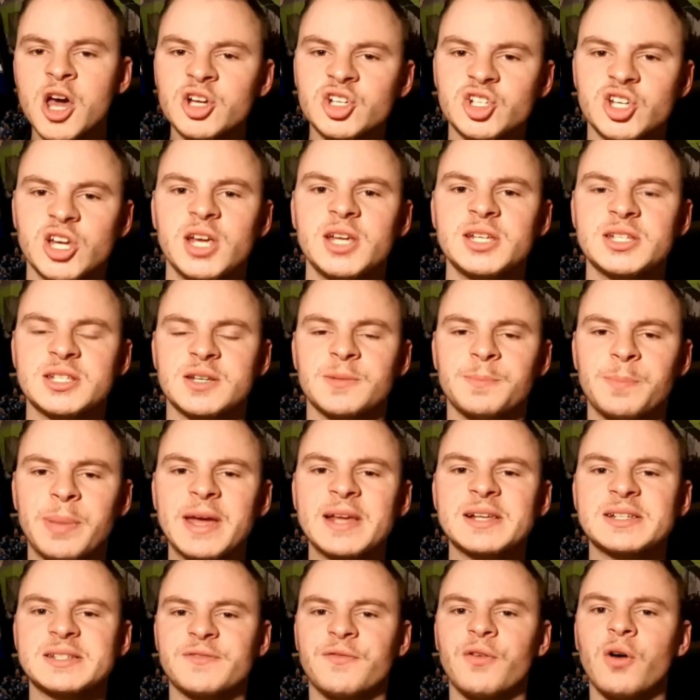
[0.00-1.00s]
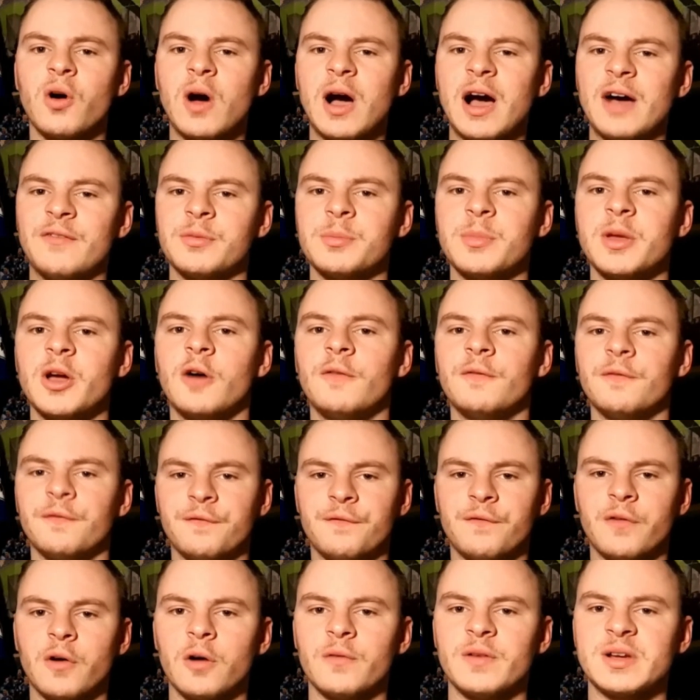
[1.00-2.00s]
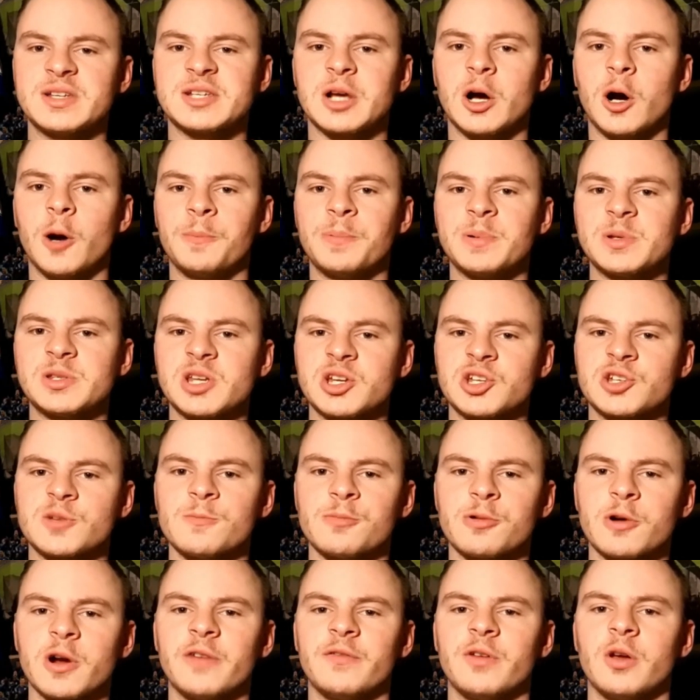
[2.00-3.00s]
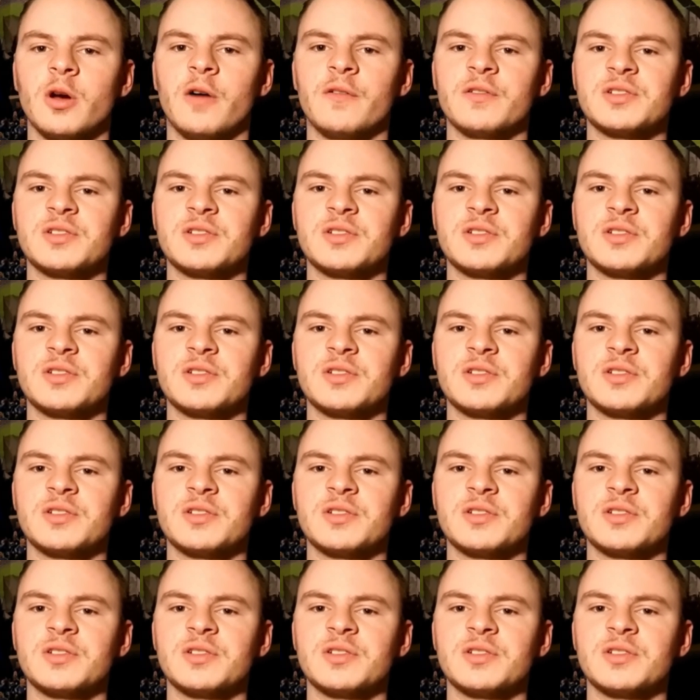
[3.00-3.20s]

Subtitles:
Cheers to Binks for having me on for this opposition preview.